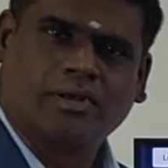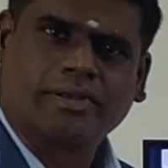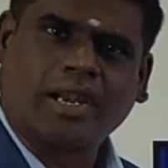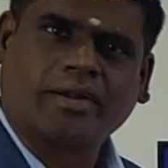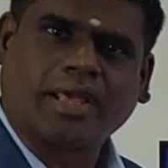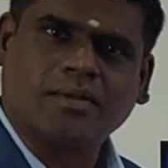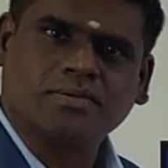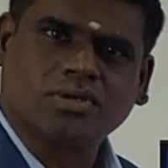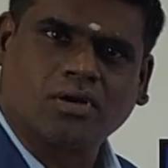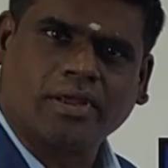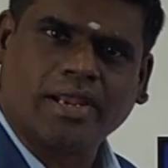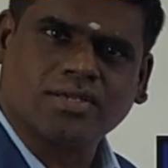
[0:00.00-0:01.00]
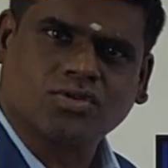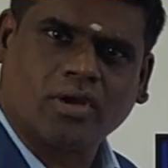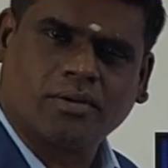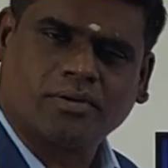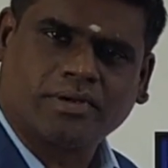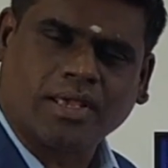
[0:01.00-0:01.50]
n times R or n
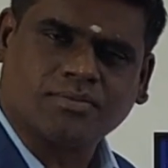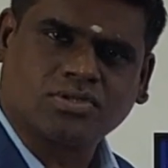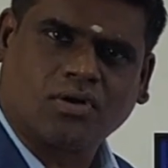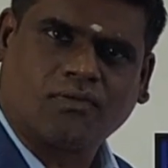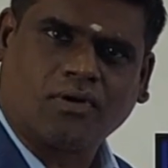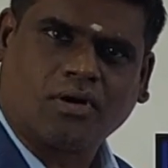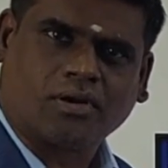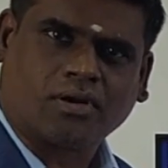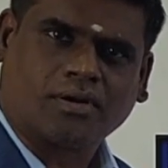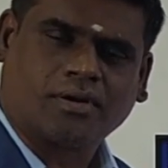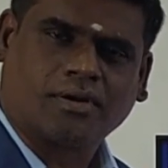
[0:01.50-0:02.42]
square times of R.